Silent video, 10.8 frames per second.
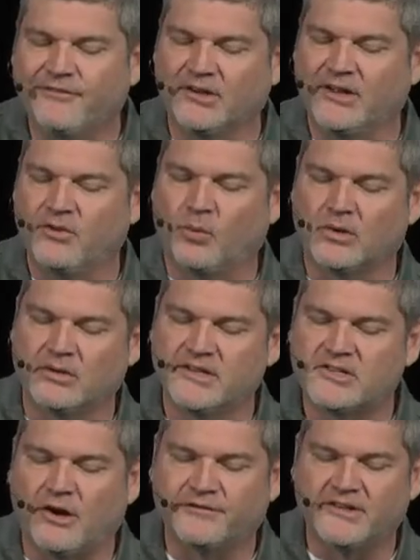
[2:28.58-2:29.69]
evil in the world
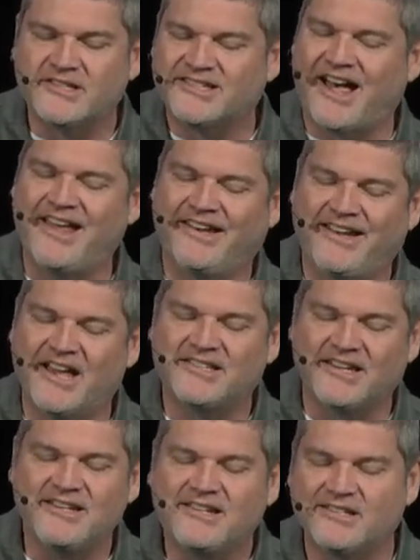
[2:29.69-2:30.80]
is often cited
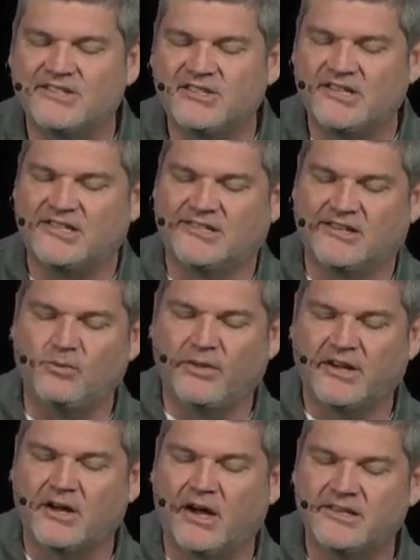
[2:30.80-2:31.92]
as inconsistent
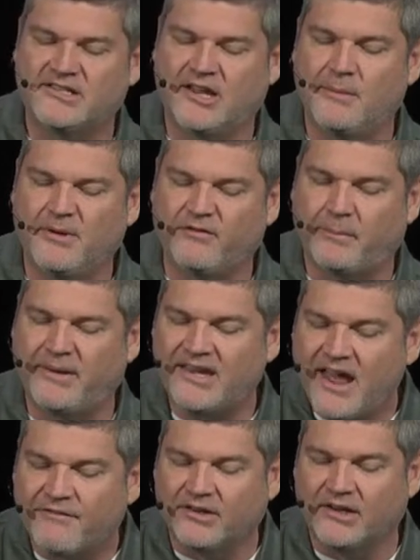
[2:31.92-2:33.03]
with the concept of a
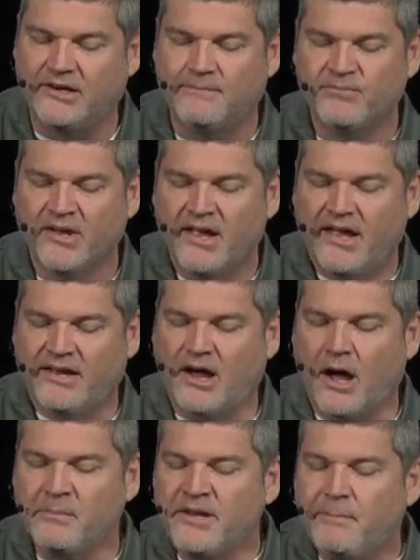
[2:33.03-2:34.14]
benevolent and
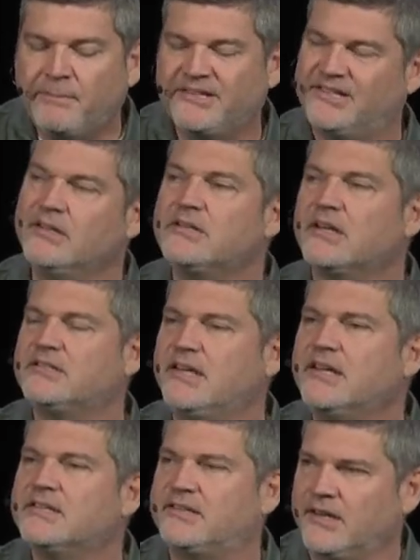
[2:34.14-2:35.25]
omnipotent
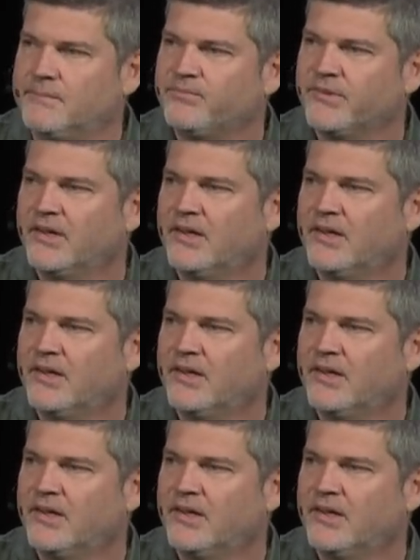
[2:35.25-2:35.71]
deity.